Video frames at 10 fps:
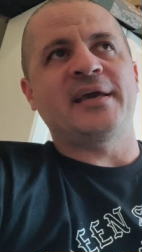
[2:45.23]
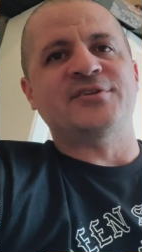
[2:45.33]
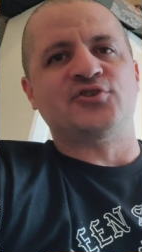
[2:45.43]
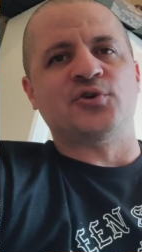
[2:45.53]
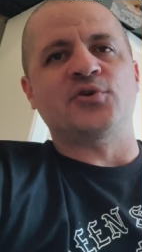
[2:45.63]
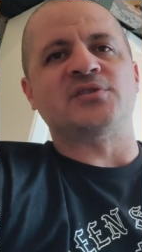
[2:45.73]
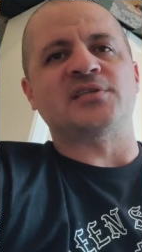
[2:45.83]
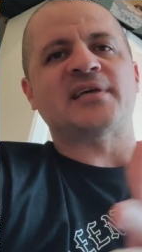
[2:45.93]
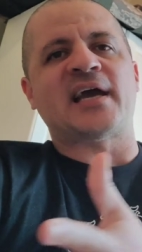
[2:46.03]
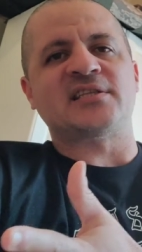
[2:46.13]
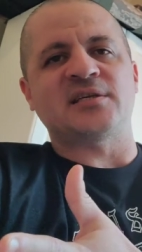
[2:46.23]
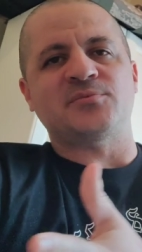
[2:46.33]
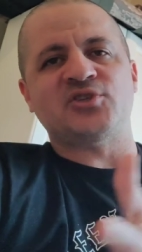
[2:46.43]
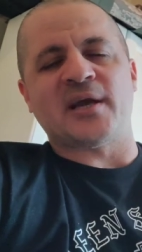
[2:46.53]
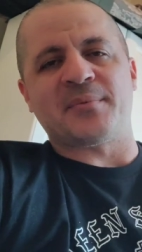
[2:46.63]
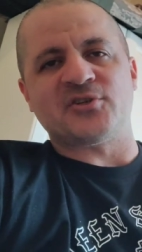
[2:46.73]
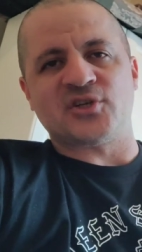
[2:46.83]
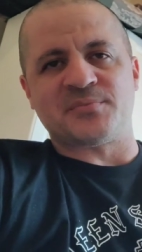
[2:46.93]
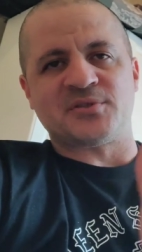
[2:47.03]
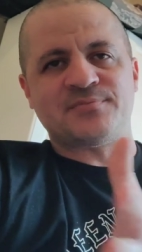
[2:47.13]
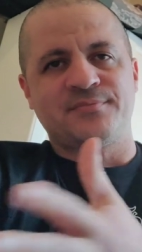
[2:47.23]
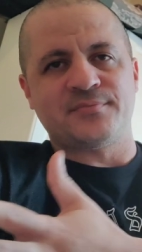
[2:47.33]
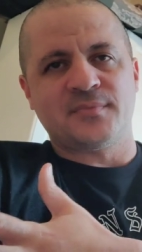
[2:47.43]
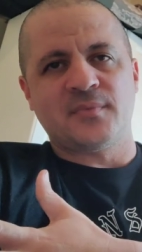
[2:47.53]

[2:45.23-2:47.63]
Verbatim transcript: introduce the tag team championships